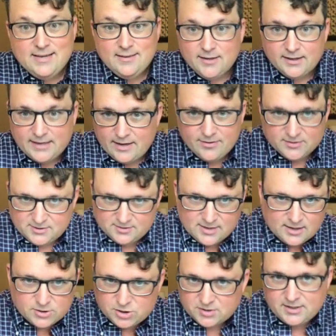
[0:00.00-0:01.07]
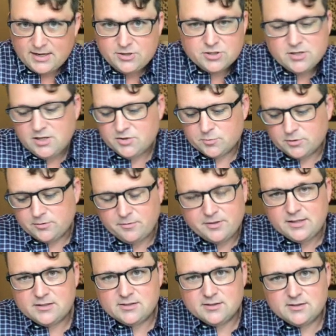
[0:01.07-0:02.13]
Again, this is not just ancient Israel who
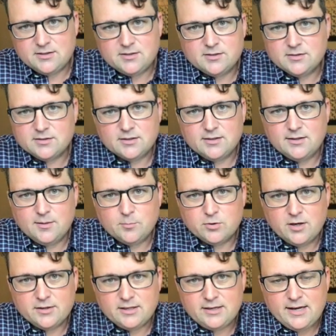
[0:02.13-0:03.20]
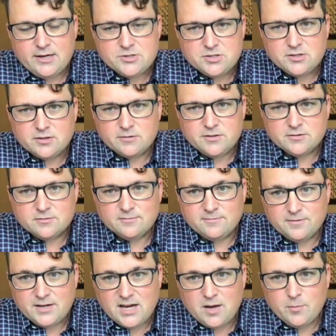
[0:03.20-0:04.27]
thinks this. This is a broadly an ancient Near Eastern
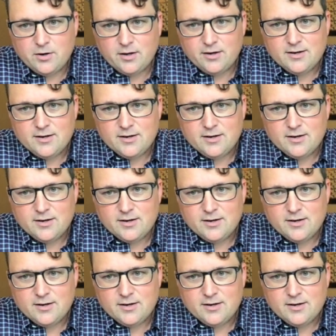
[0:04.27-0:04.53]
phenomenon.